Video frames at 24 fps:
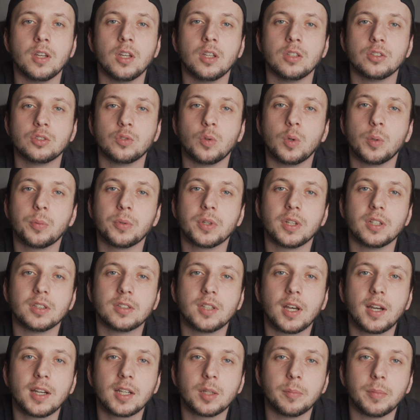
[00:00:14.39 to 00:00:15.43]
So what we're going to
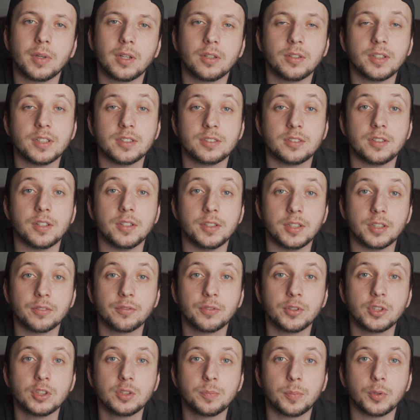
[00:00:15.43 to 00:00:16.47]
talk about is the
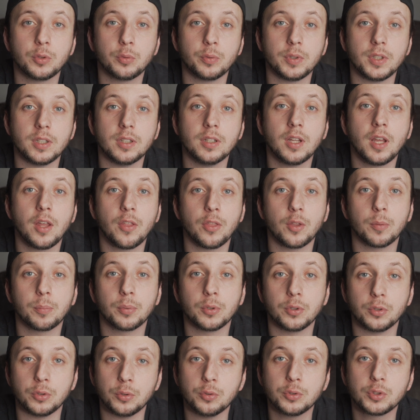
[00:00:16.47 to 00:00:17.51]
difference between the
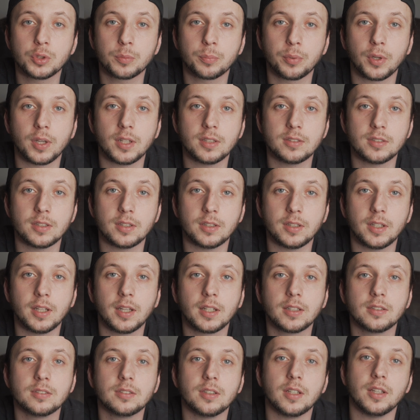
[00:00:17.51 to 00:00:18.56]
Producer Price
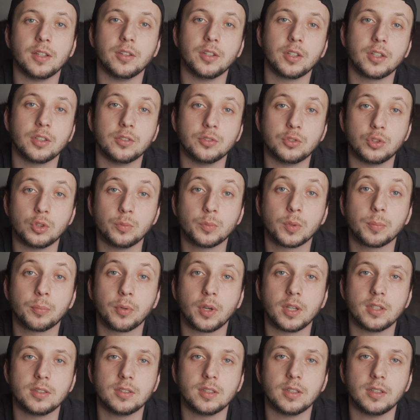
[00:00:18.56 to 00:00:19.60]
Index and the Consumer
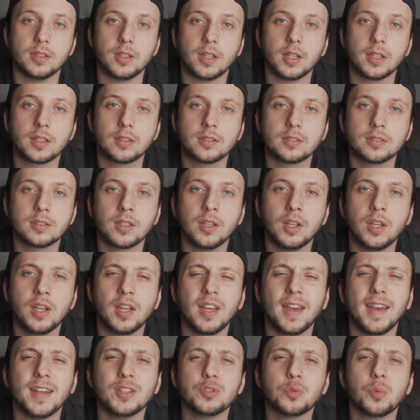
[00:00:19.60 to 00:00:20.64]
Price Index,
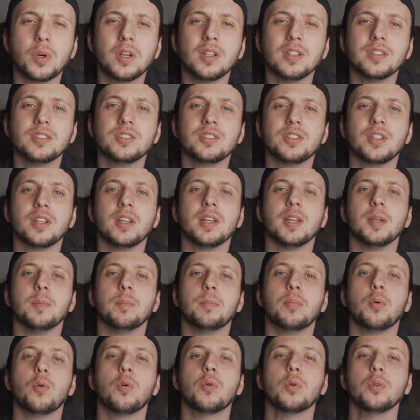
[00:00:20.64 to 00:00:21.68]
as well as the
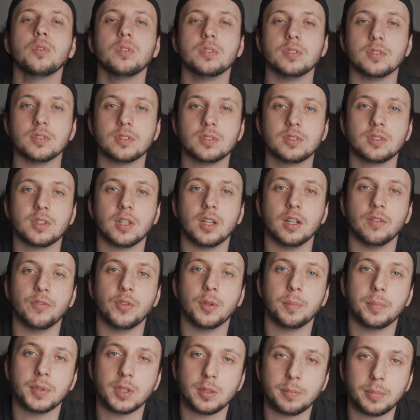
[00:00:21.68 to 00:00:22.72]
importance of the
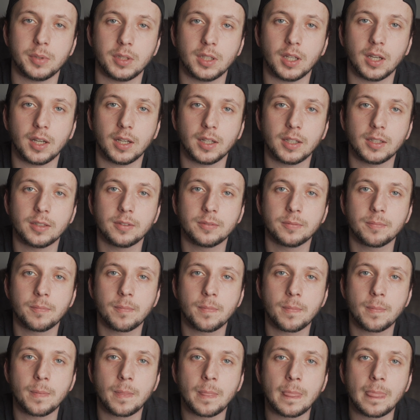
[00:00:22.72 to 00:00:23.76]
PPI.
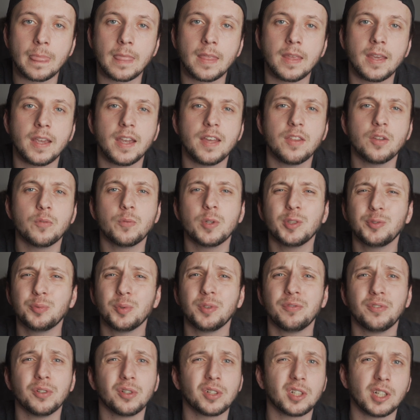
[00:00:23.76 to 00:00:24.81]
And then once we
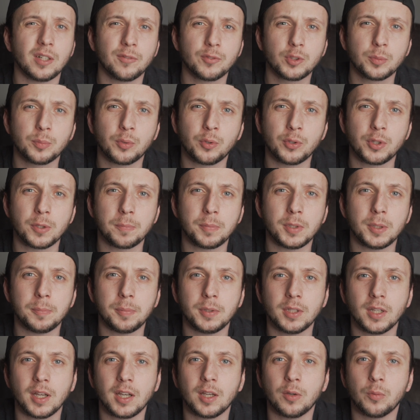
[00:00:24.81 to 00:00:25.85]
feel comfortable with the
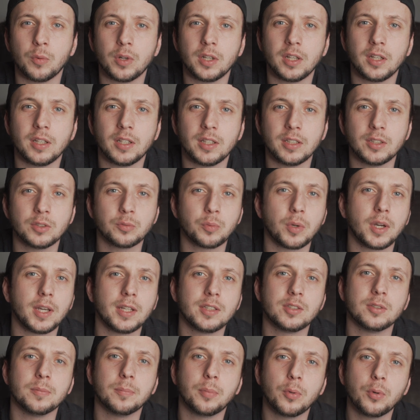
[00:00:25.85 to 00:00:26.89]
PPI, what it is, why
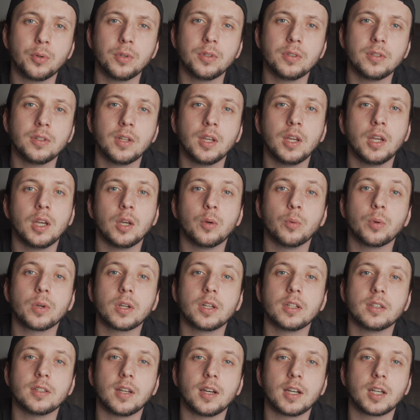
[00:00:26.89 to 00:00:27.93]
it's important, we're
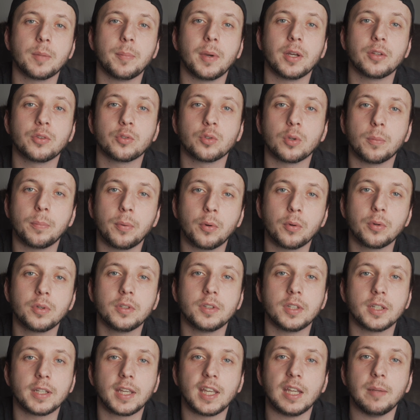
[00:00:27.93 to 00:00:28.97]
going to talk about the report
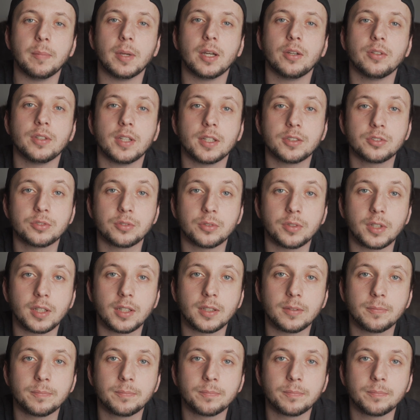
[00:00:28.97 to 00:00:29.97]
that came out yesterday.